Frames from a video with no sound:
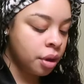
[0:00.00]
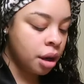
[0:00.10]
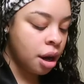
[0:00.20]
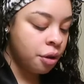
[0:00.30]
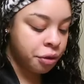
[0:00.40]

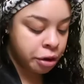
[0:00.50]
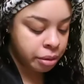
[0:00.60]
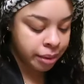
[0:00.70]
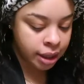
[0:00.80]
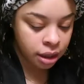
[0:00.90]
Now for
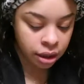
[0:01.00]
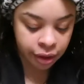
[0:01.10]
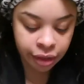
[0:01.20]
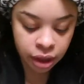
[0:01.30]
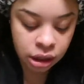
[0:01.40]
me,
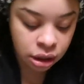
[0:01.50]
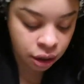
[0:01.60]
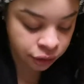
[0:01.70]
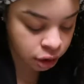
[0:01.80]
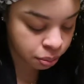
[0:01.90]
this
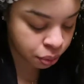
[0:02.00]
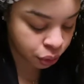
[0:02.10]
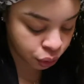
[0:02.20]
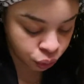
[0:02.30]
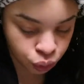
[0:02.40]
stuff is
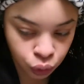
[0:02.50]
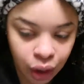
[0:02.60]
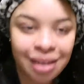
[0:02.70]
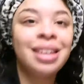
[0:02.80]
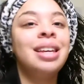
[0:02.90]

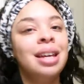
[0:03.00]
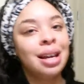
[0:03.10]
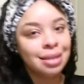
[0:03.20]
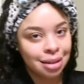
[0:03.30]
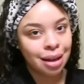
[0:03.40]

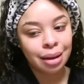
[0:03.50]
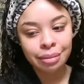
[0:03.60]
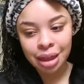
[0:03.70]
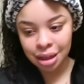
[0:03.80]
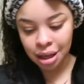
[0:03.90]
pretty damn
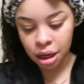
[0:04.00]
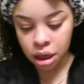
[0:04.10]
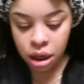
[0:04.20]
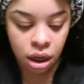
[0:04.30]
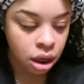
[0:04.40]
thick.